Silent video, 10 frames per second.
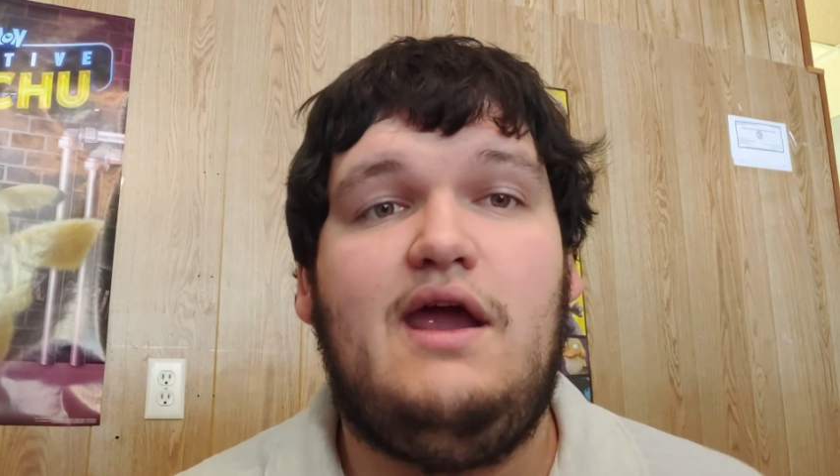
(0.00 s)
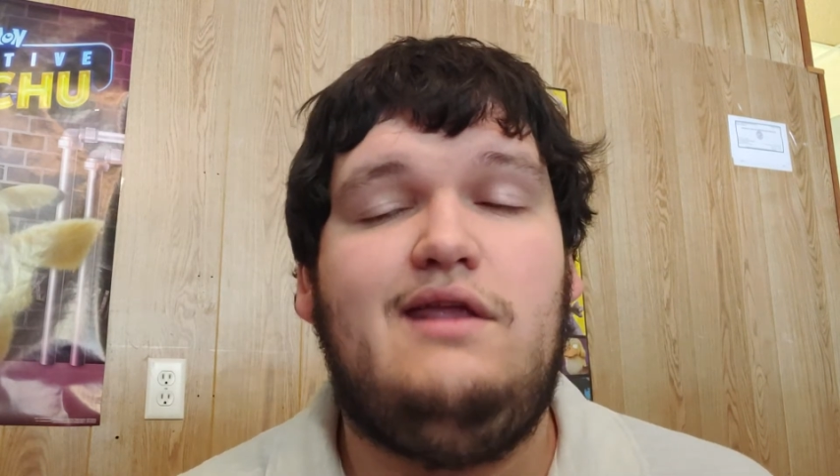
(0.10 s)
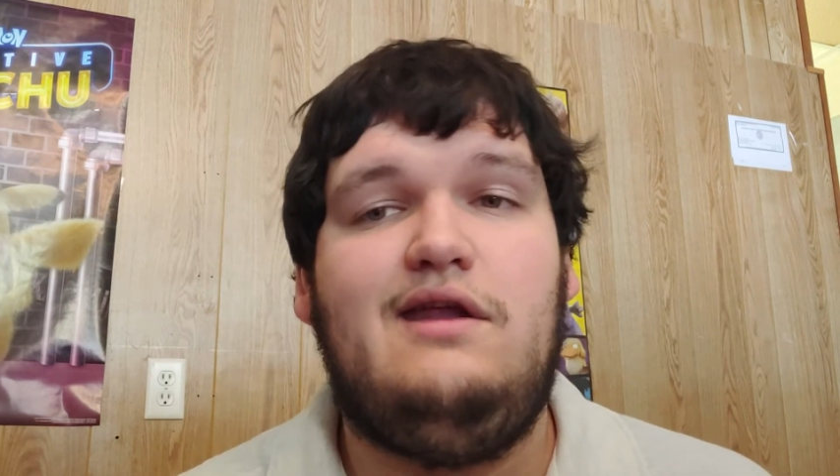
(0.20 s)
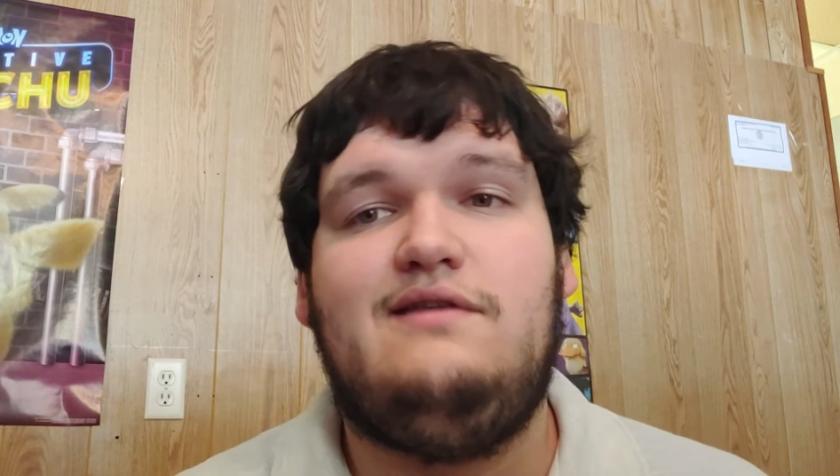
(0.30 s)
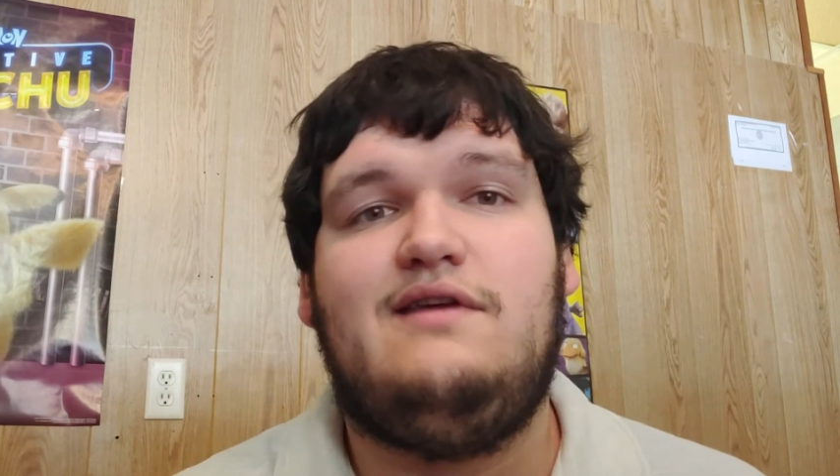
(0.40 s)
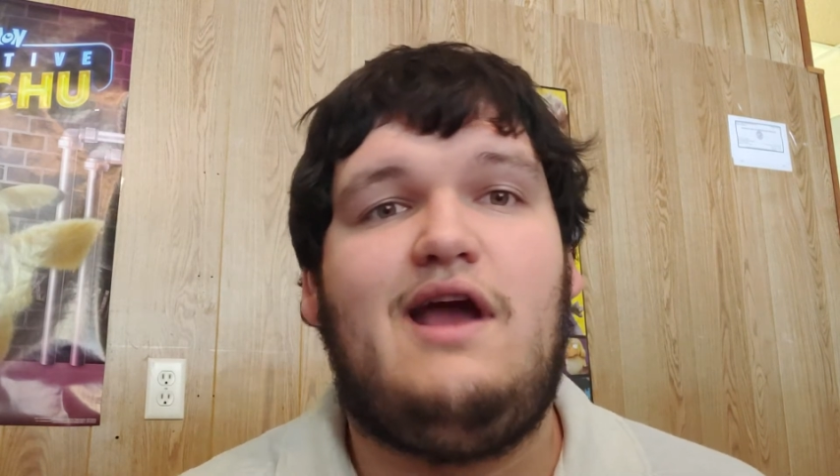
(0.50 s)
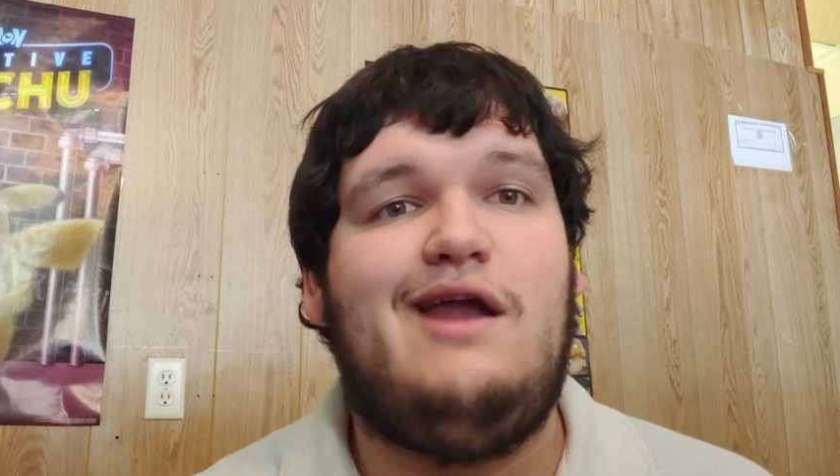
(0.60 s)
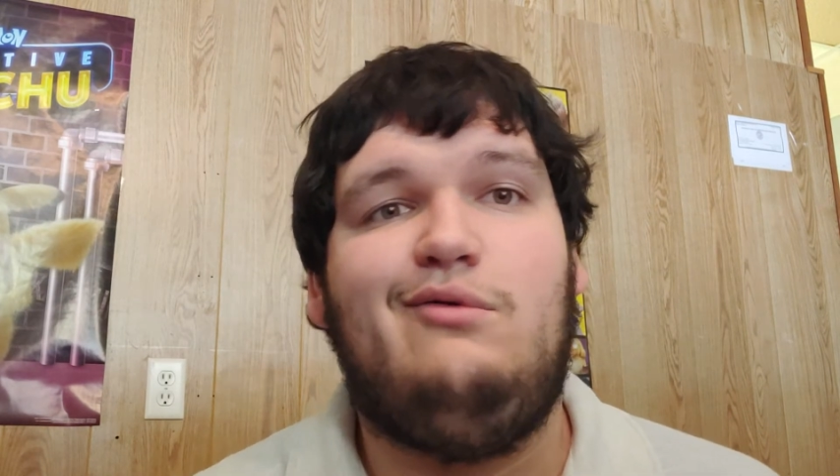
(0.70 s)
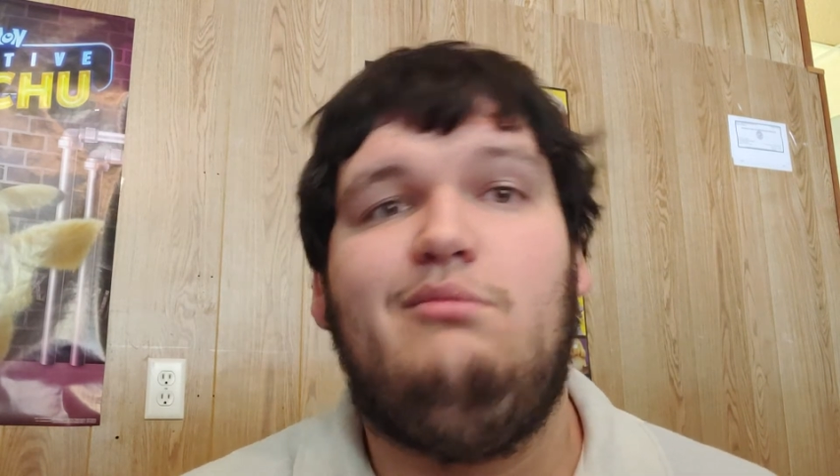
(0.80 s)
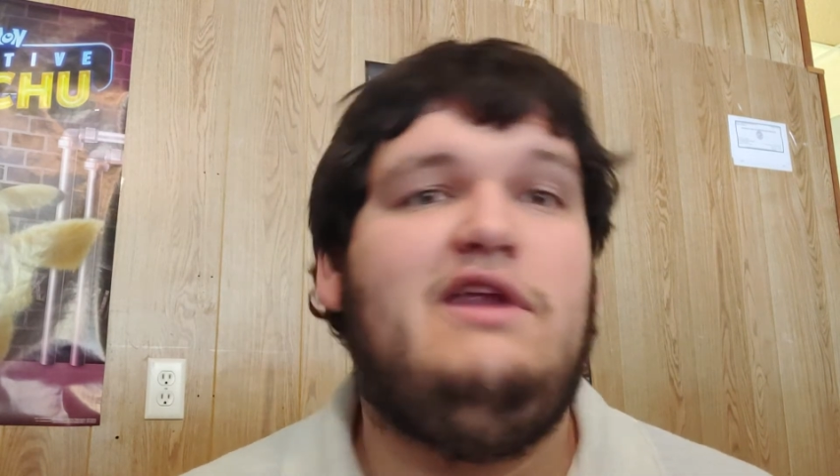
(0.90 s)
and then it's like I
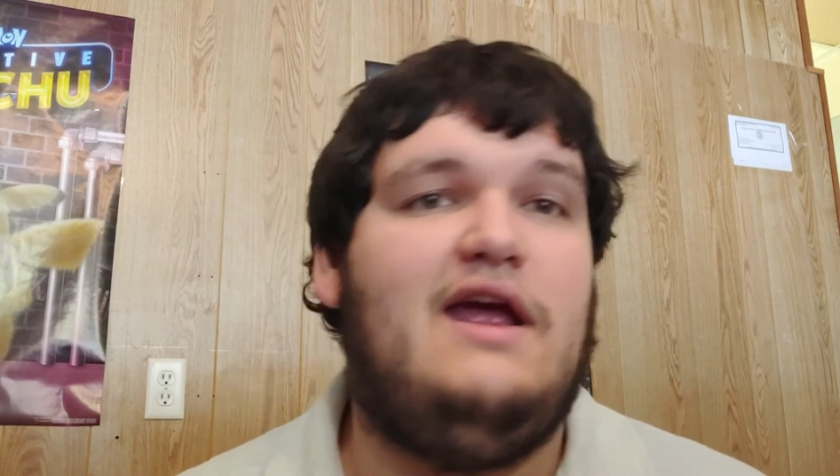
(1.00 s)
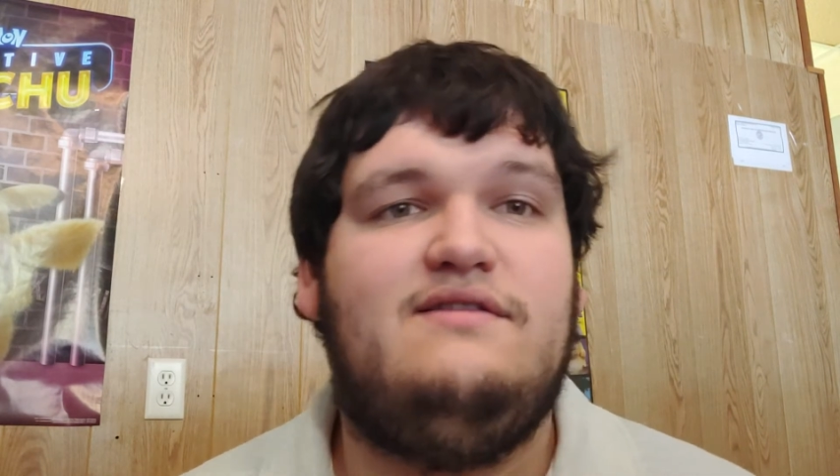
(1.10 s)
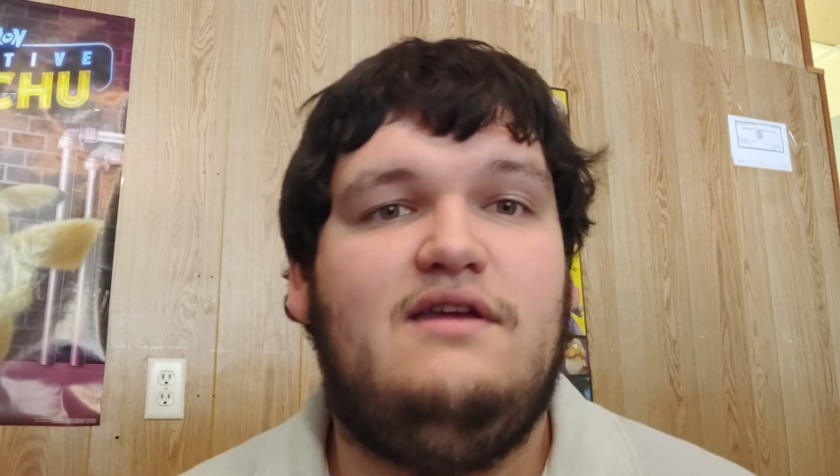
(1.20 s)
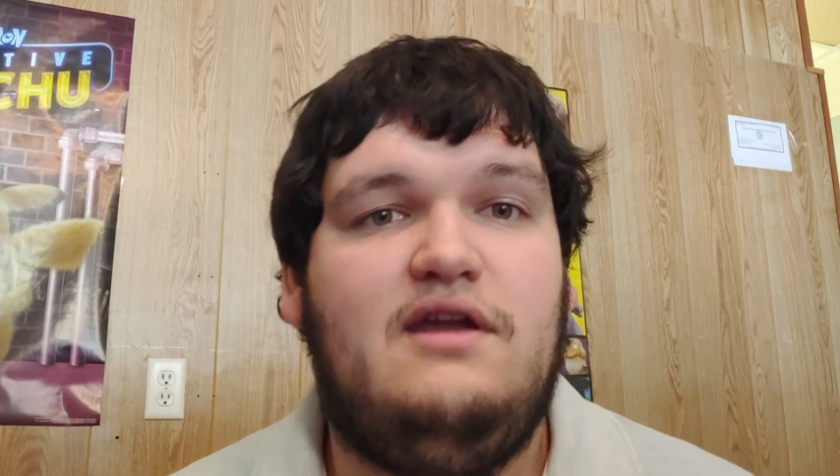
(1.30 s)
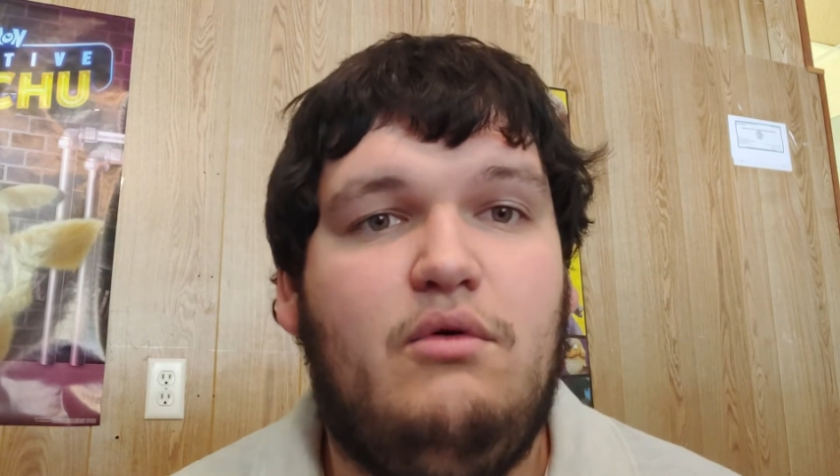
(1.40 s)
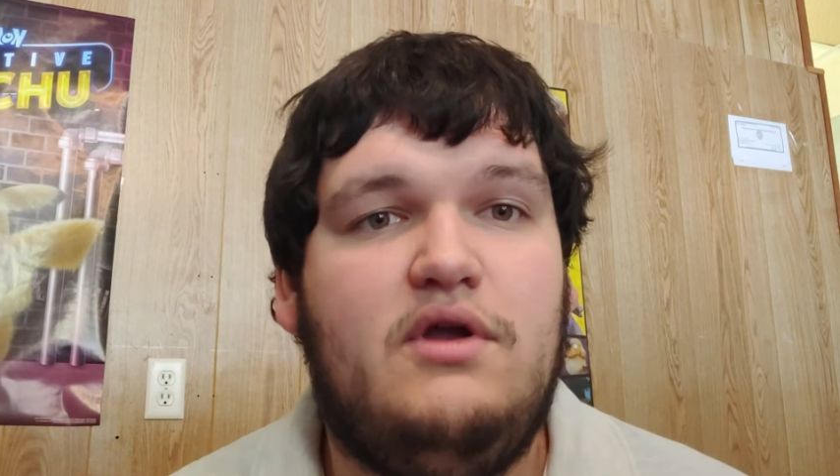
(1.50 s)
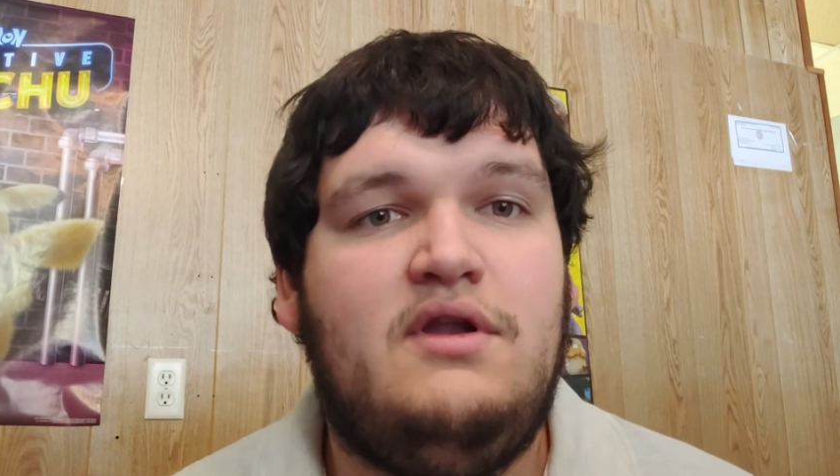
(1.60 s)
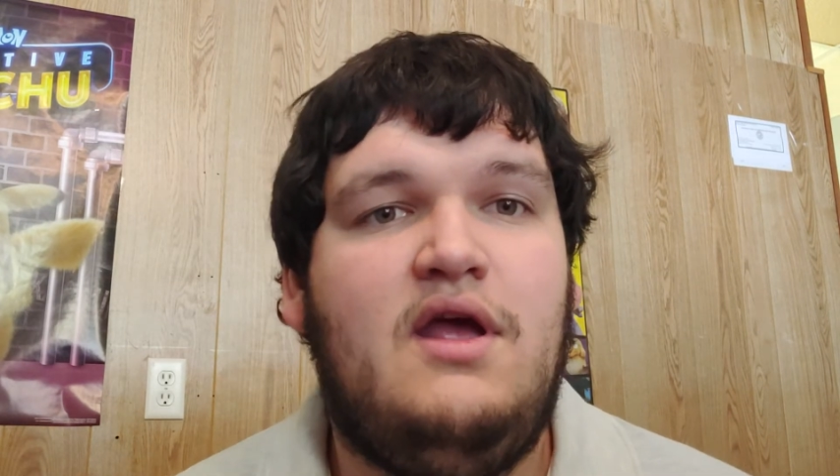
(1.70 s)
don't want to be nice to anyone,